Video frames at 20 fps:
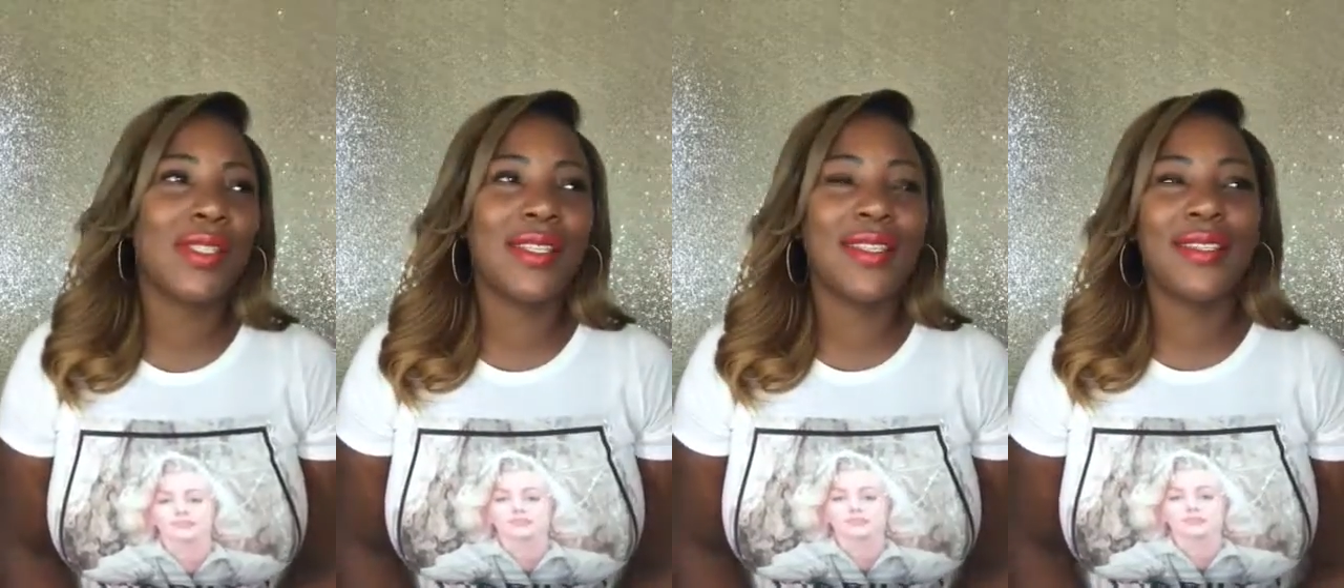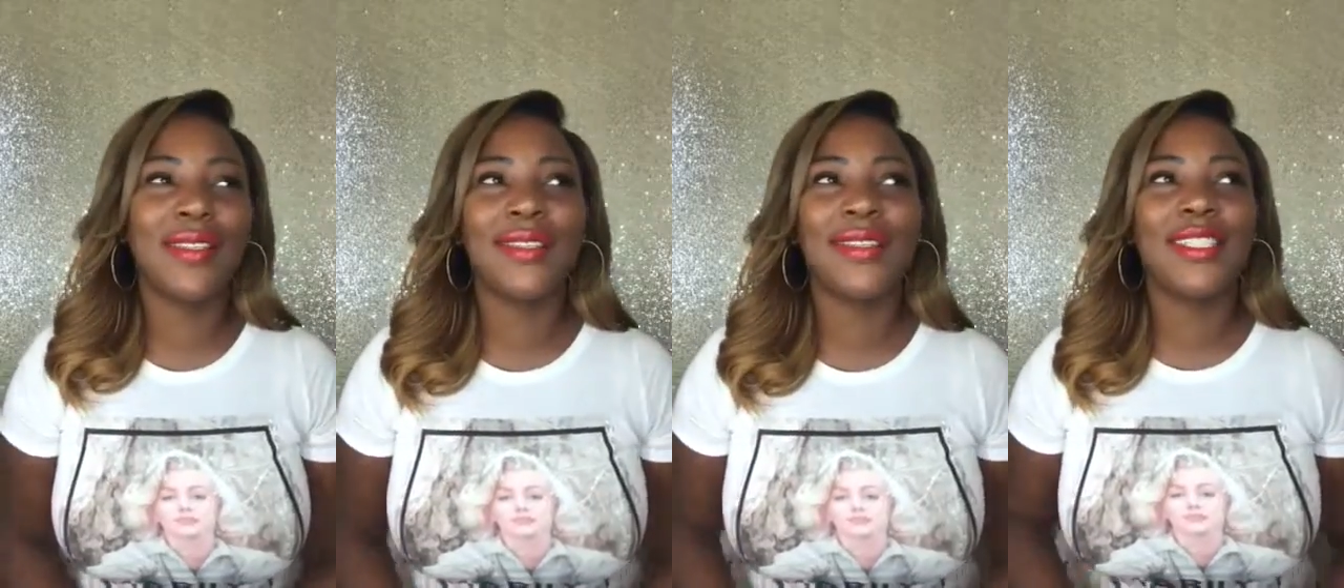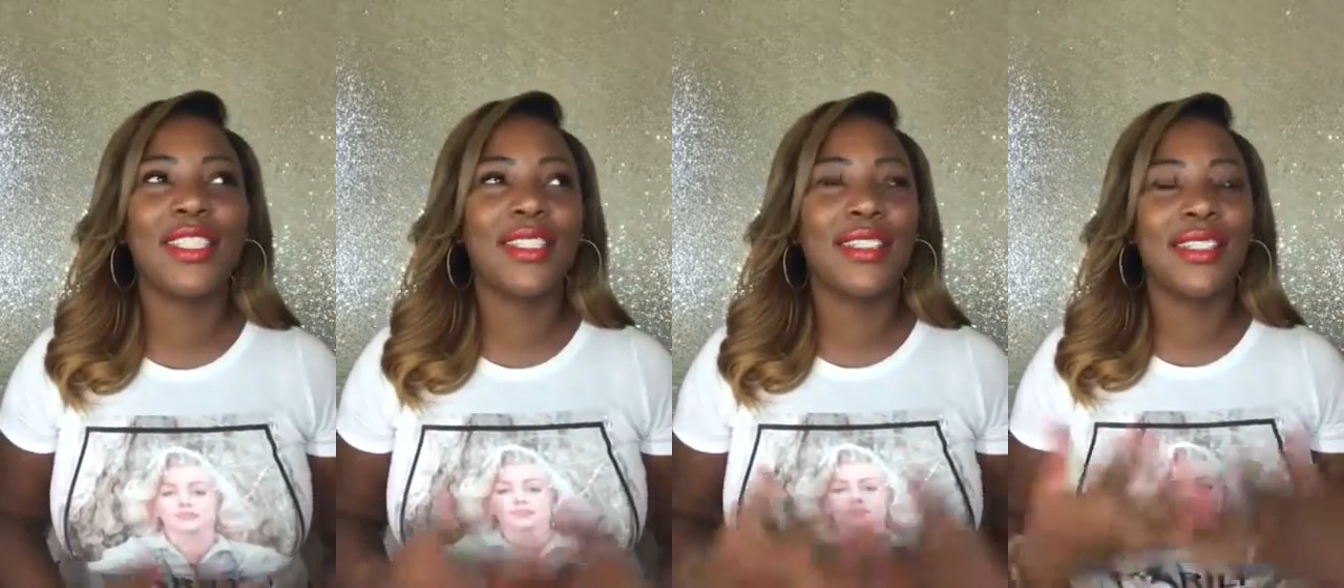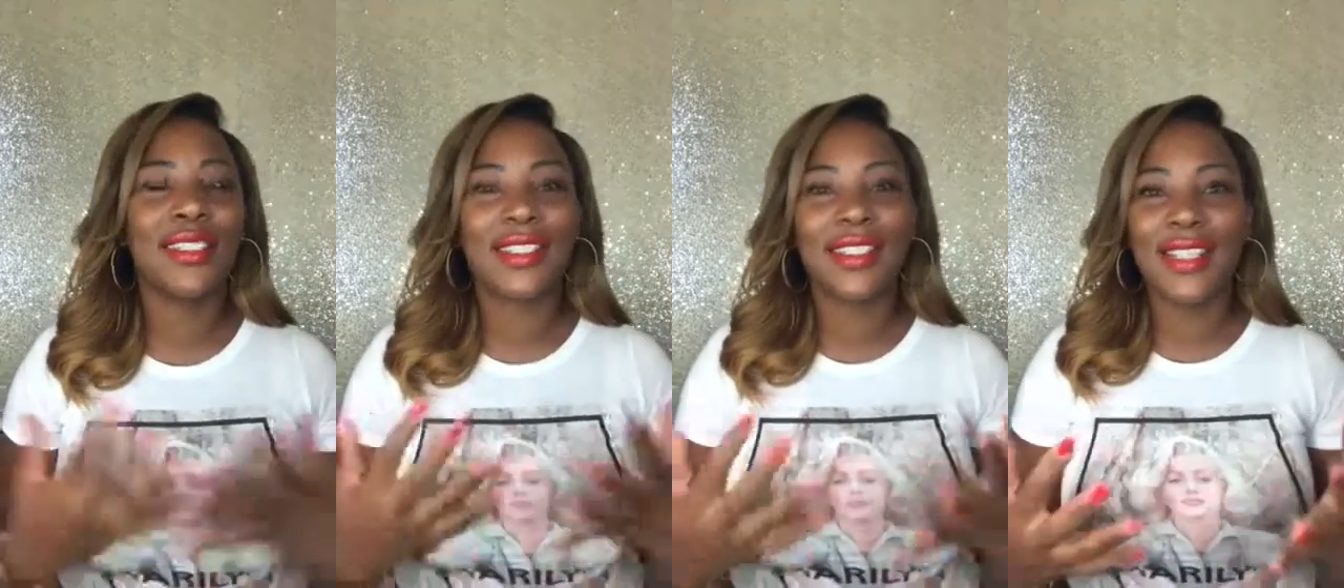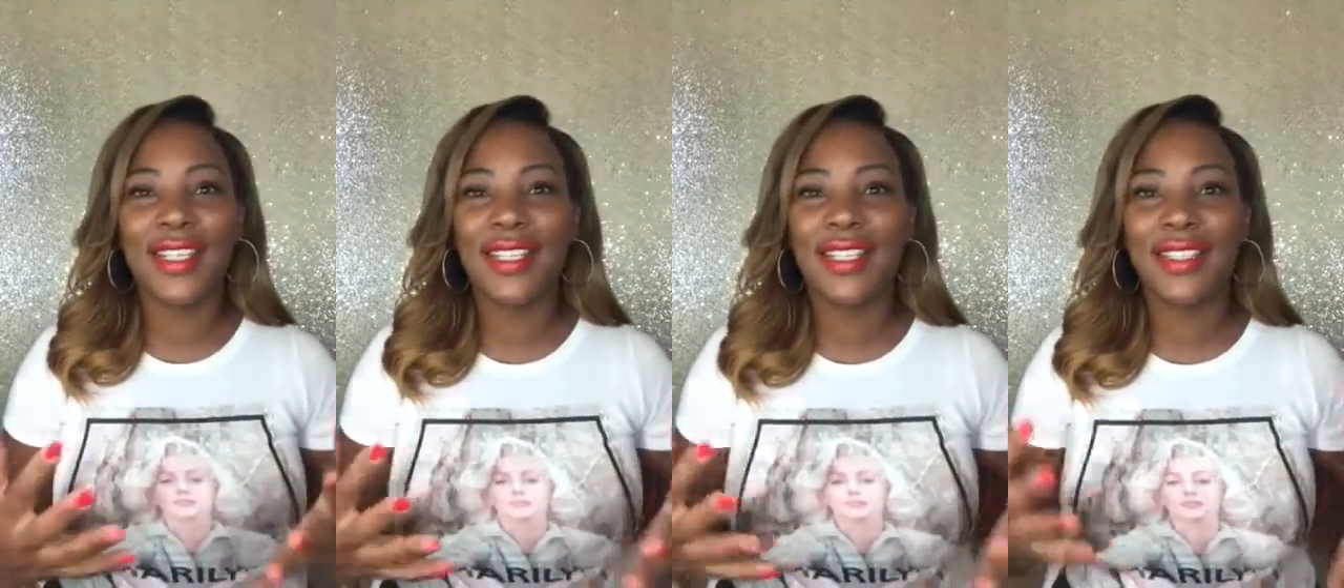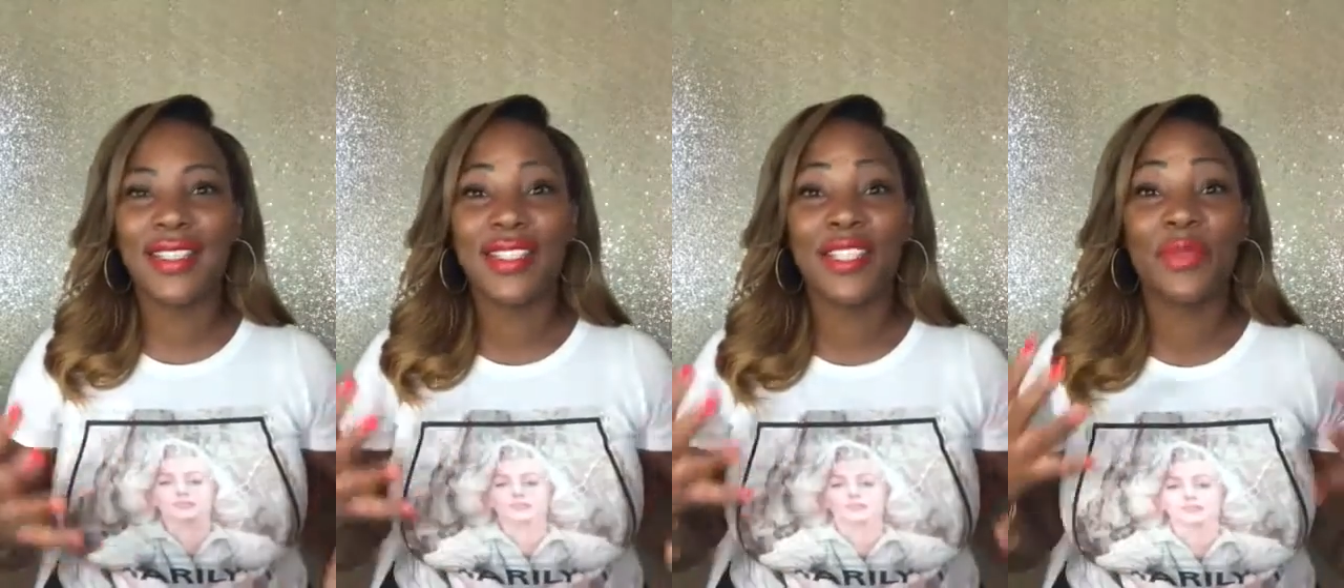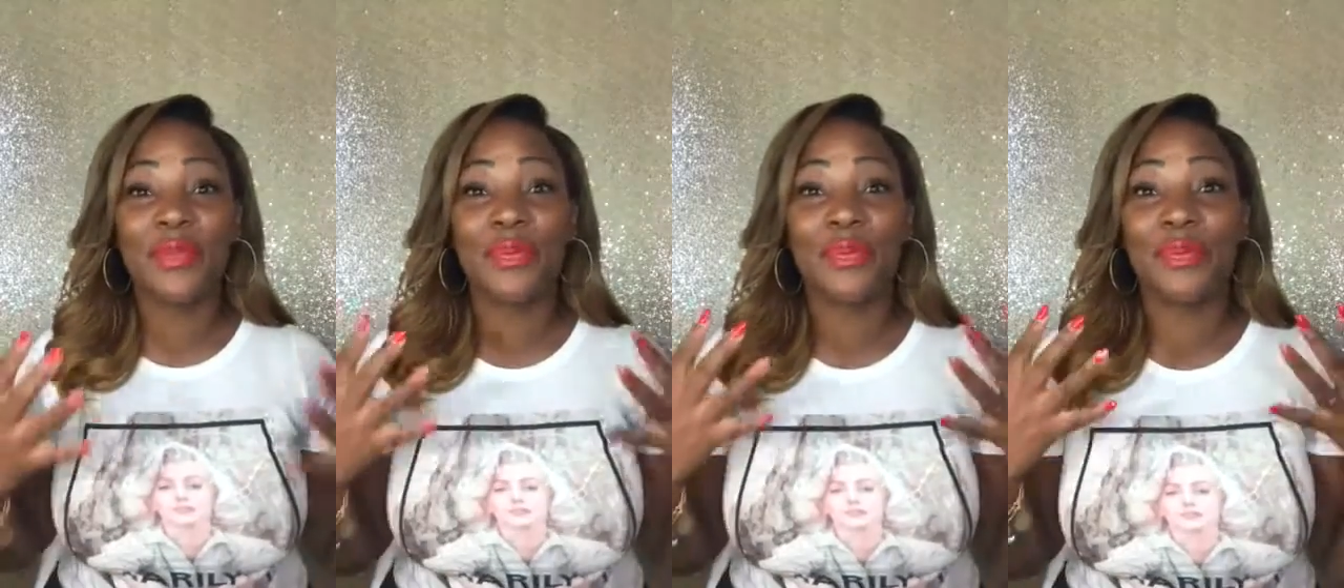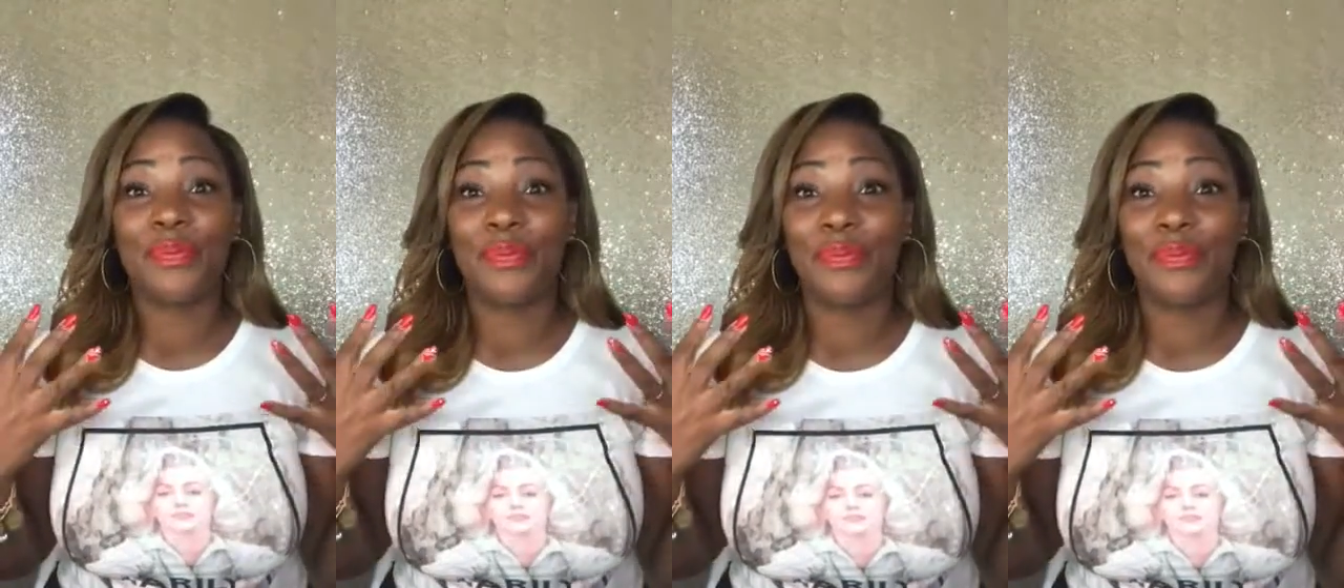to just discuss this